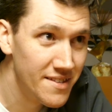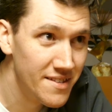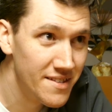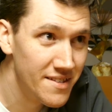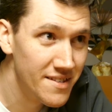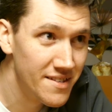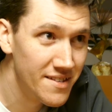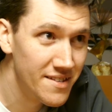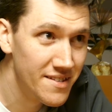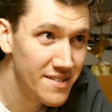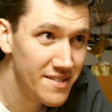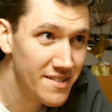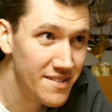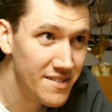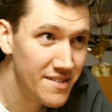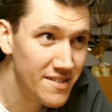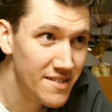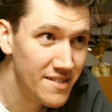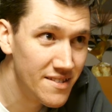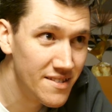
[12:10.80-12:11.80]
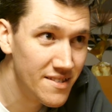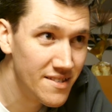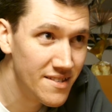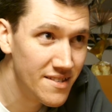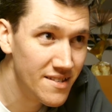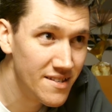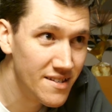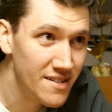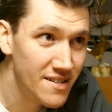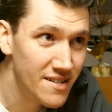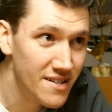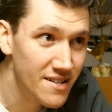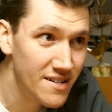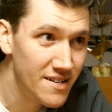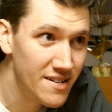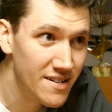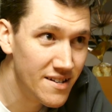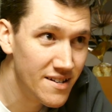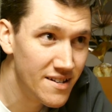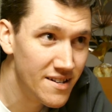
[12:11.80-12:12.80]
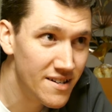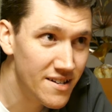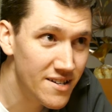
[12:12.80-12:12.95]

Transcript: Rhonda as hers is to me.